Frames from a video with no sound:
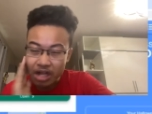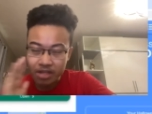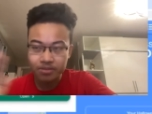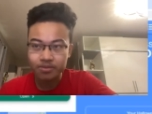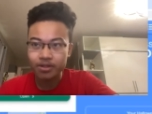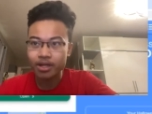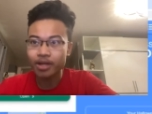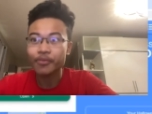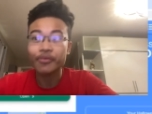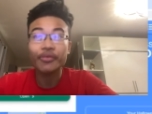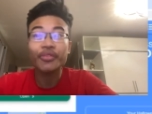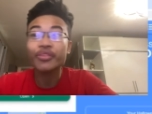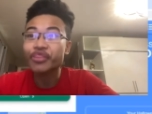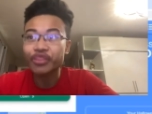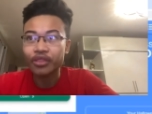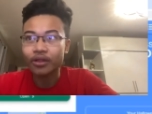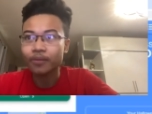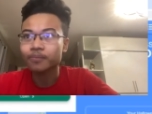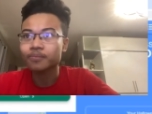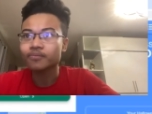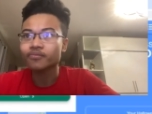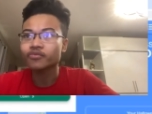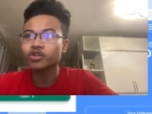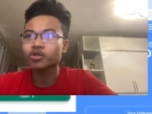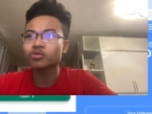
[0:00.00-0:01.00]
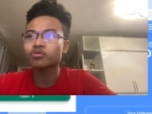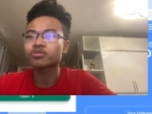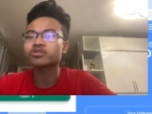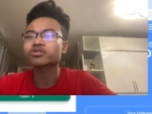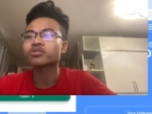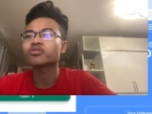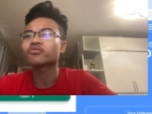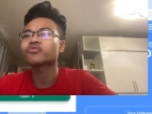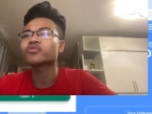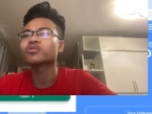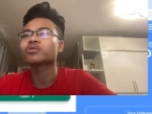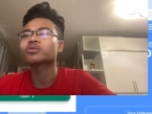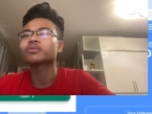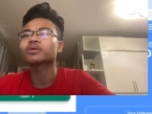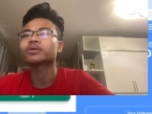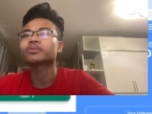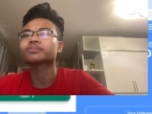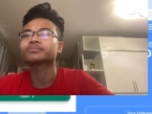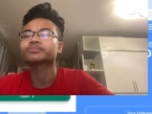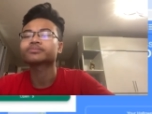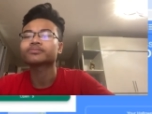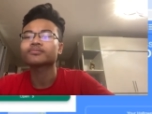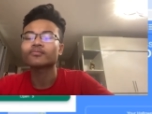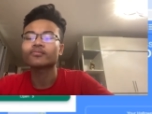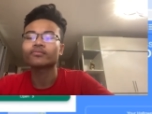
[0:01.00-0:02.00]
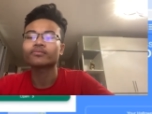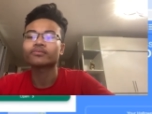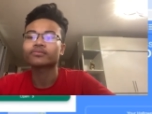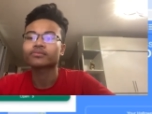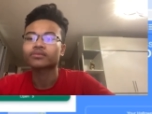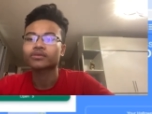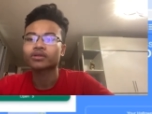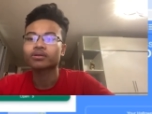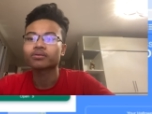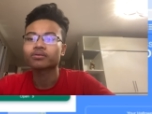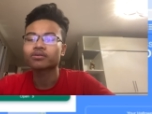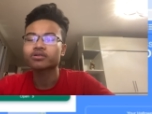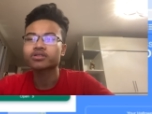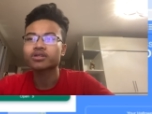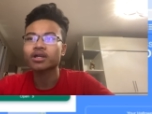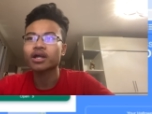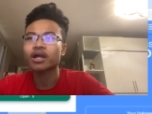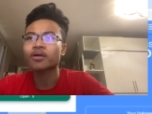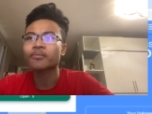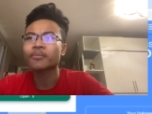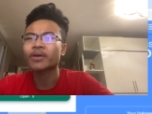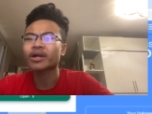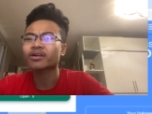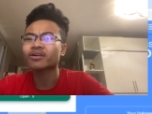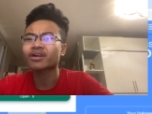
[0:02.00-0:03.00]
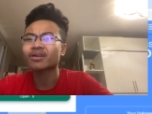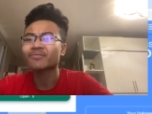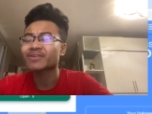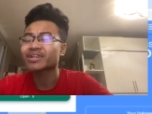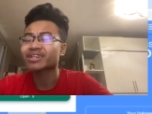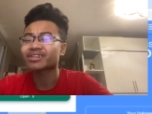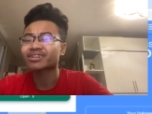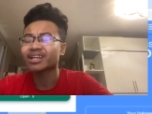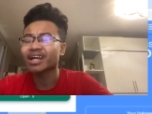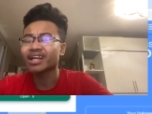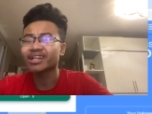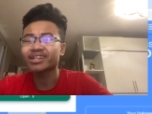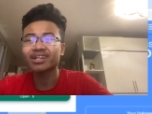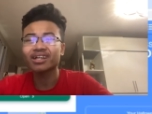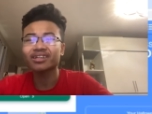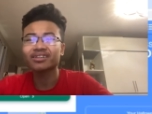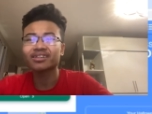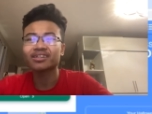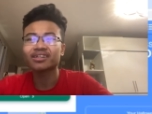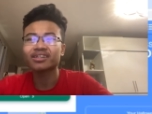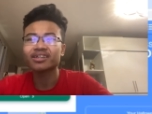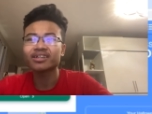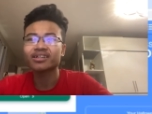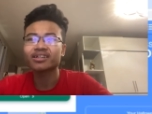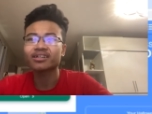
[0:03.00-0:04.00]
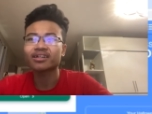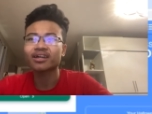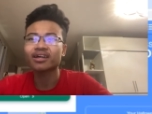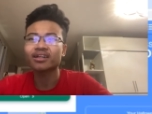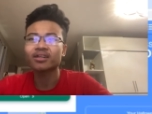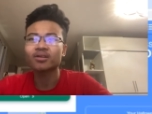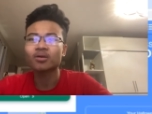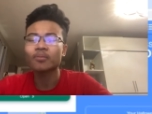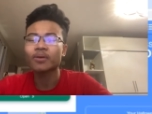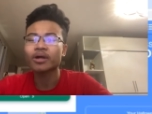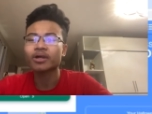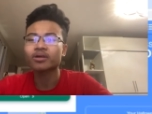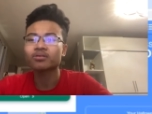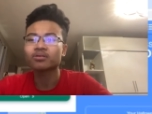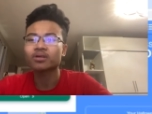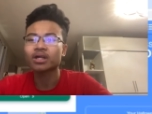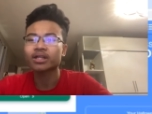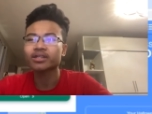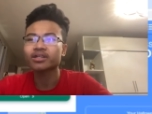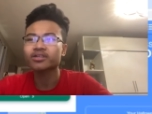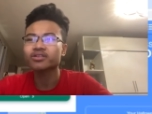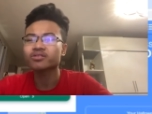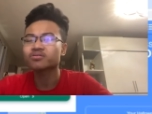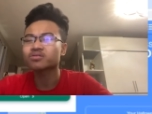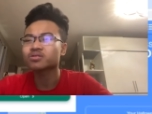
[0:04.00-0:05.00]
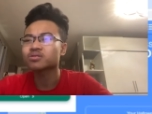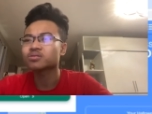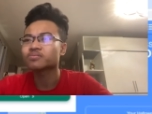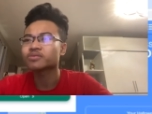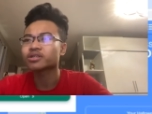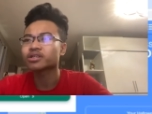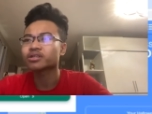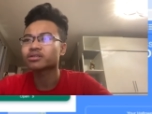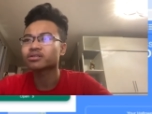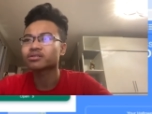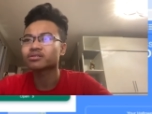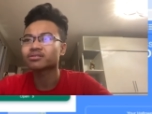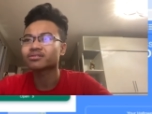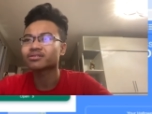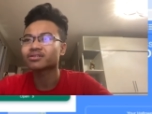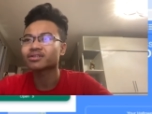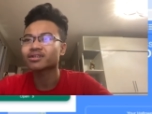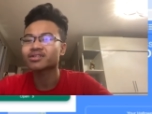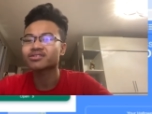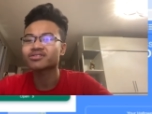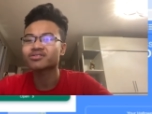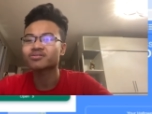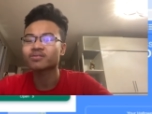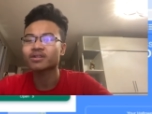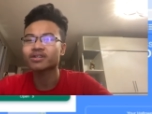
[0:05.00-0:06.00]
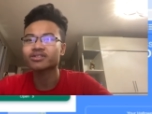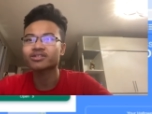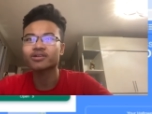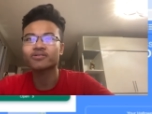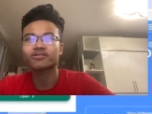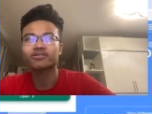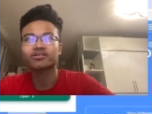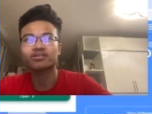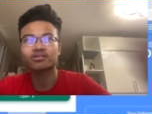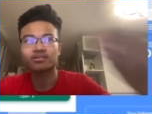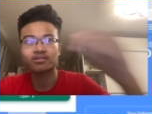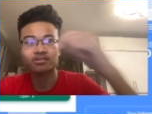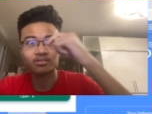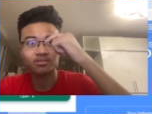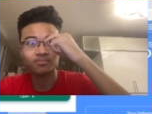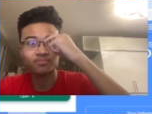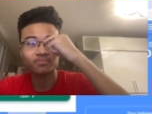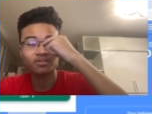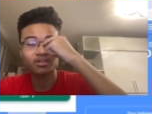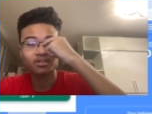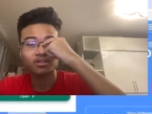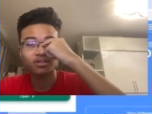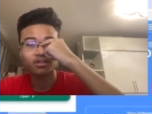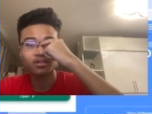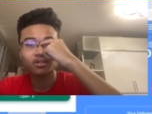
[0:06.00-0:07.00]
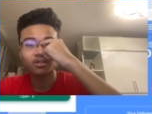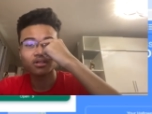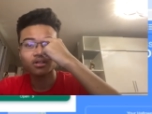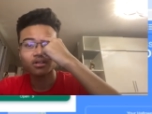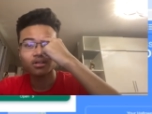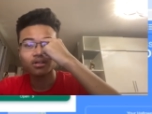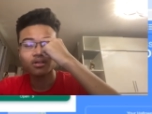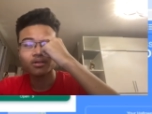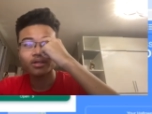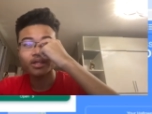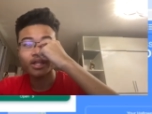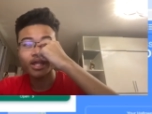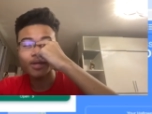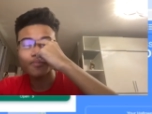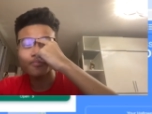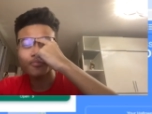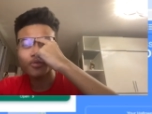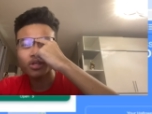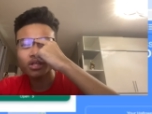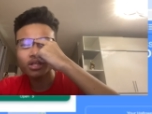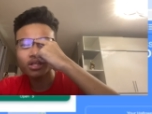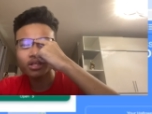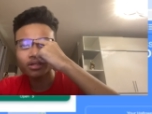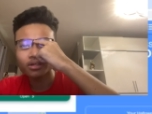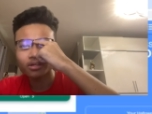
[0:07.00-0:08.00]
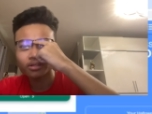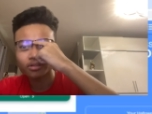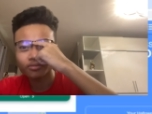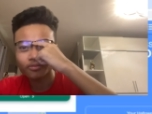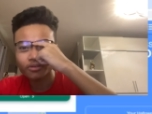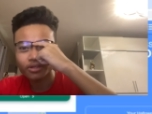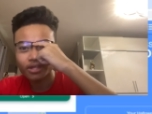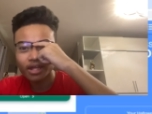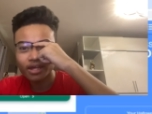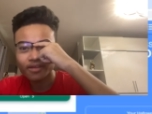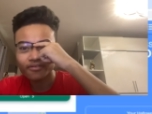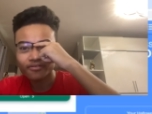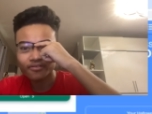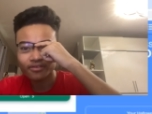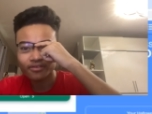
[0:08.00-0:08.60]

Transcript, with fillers: Subscribe. 204. So how Minecraft, but that got deleted. I don't know by who. I think YouTube did it as soon as I returned. April 29th.